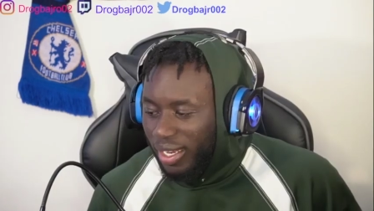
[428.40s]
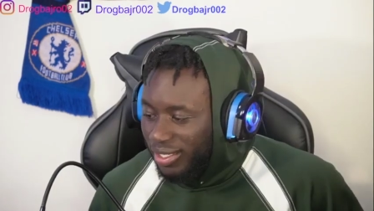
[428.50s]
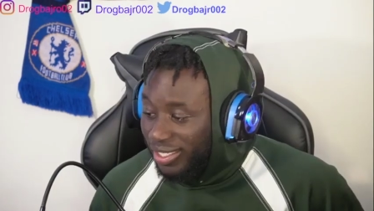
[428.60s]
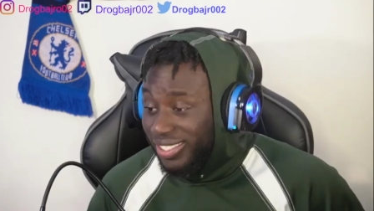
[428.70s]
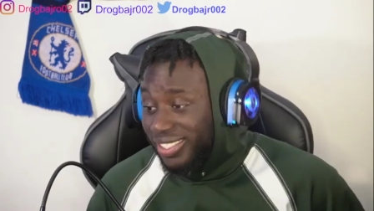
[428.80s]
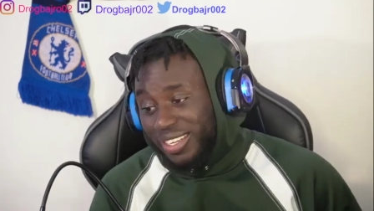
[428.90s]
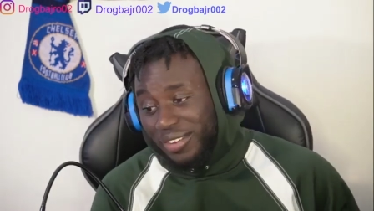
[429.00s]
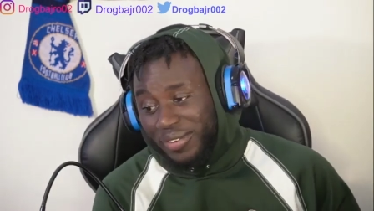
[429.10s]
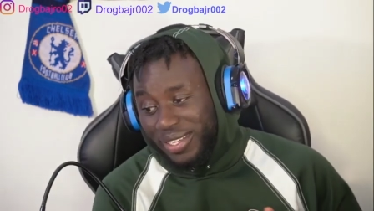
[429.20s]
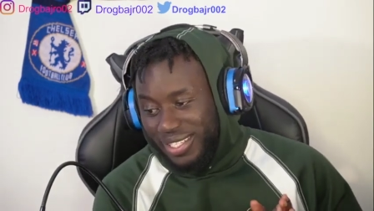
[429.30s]
this is a
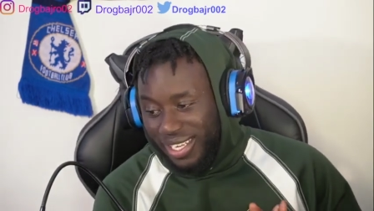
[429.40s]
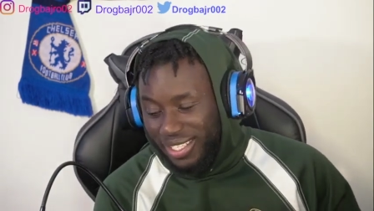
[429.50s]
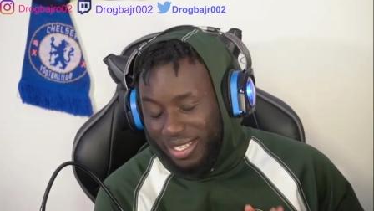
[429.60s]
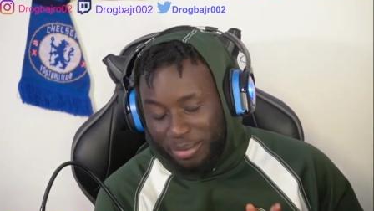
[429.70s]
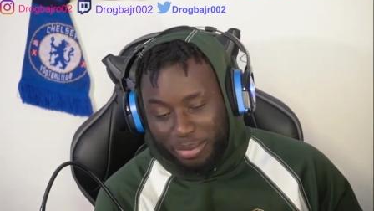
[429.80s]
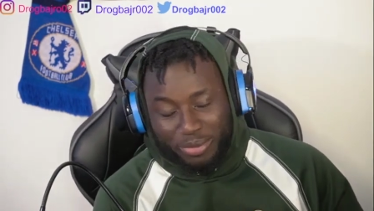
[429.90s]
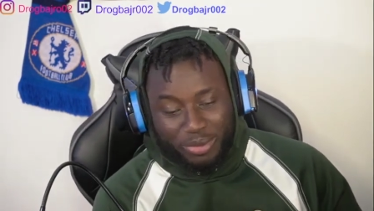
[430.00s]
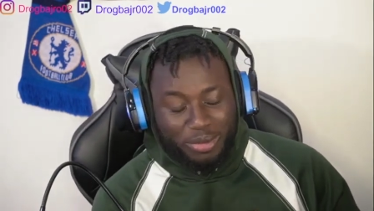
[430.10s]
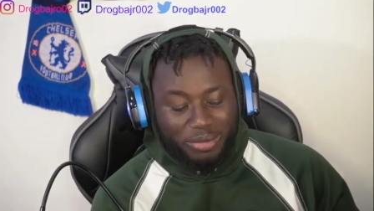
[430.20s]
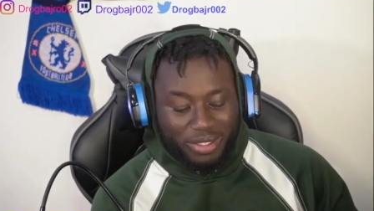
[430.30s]
fantastic
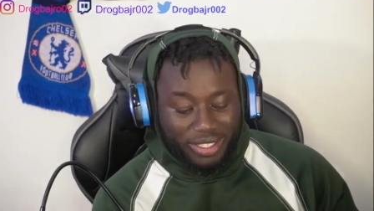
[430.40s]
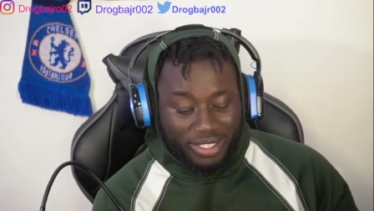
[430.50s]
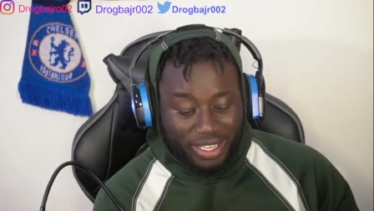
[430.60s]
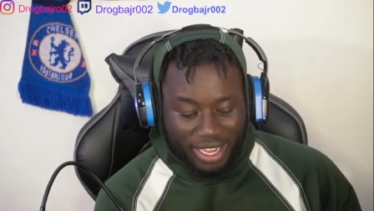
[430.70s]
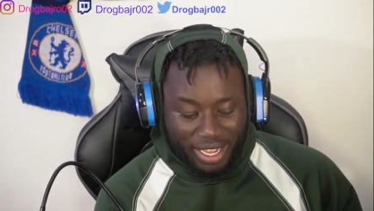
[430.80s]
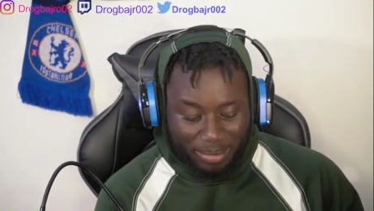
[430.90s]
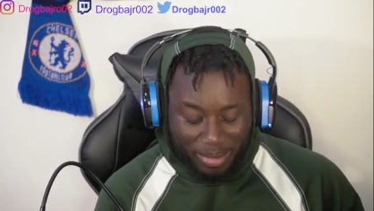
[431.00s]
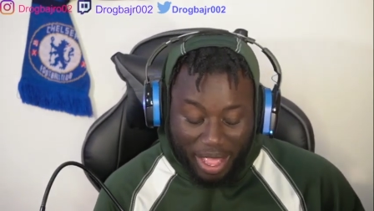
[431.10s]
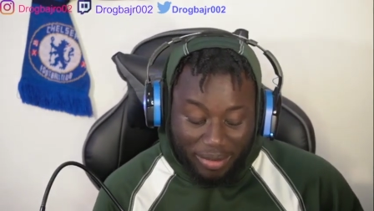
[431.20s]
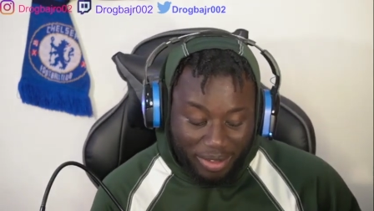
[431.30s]
performance.
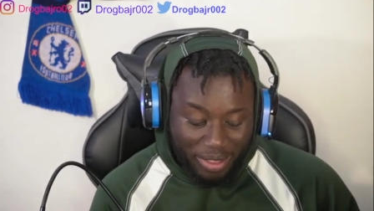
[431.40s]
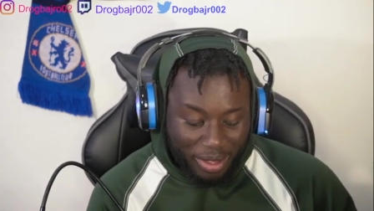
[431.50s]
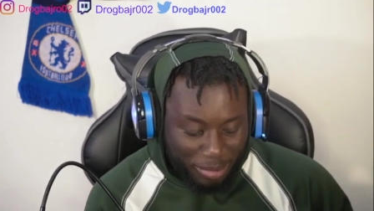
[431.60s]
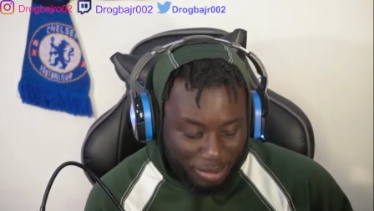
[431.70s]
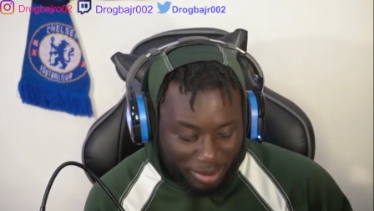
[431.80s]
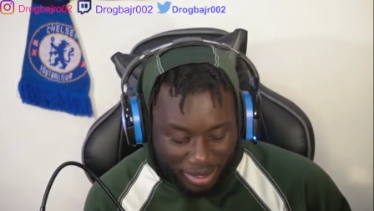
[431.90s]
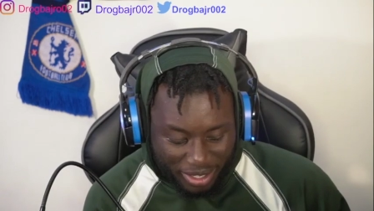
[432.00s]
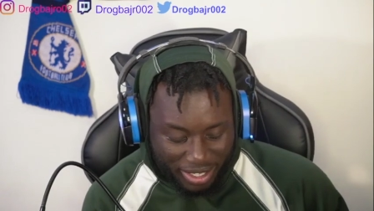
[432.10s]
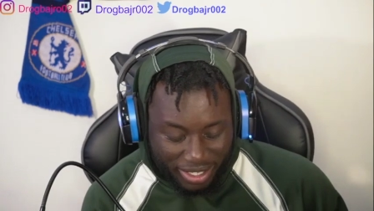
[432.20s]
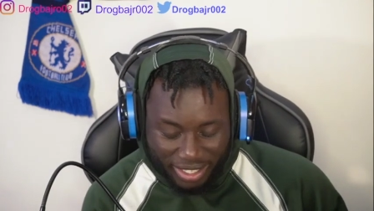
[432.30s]
Everything about
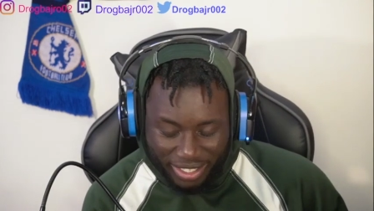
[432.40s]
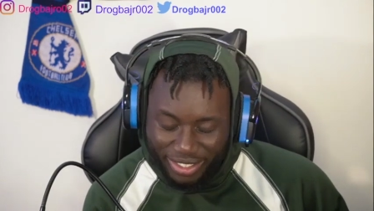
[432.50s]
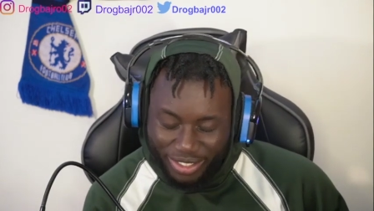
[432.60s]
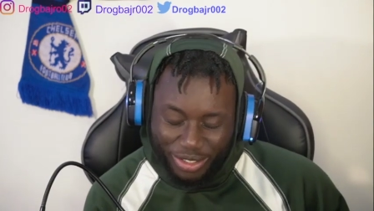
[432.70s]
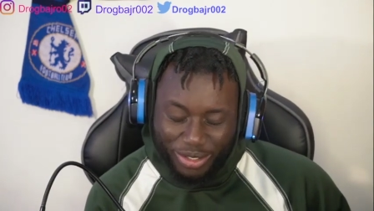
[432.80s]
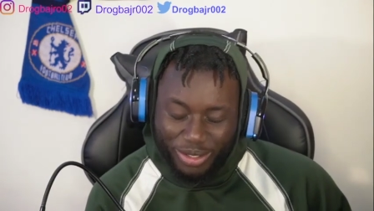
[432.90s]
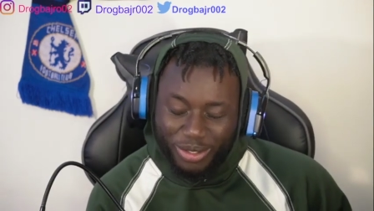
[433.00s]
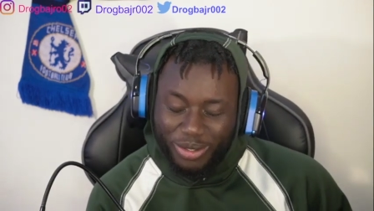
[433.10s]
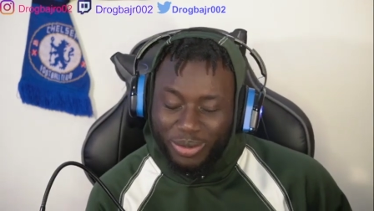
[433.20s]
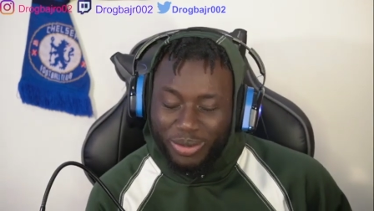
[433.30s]
it is
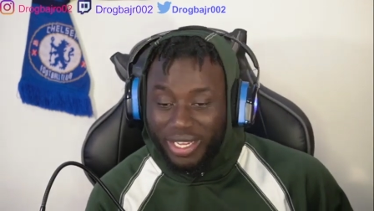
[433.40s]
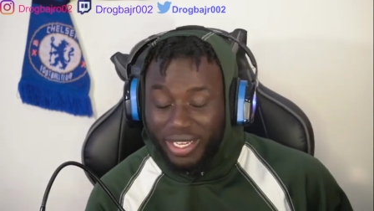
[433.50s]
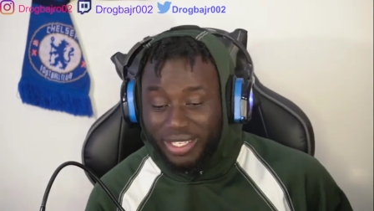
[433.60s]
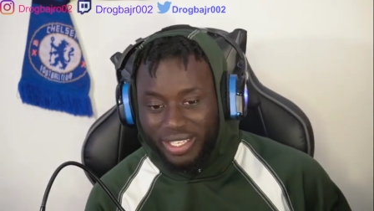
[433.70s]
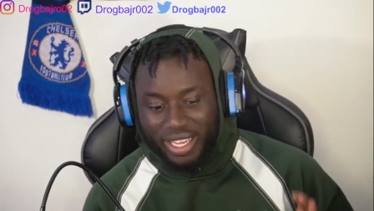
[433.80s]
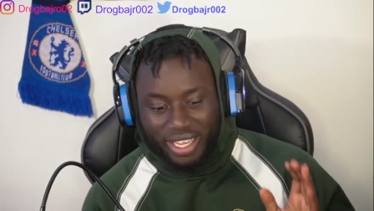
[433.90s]
just so nice.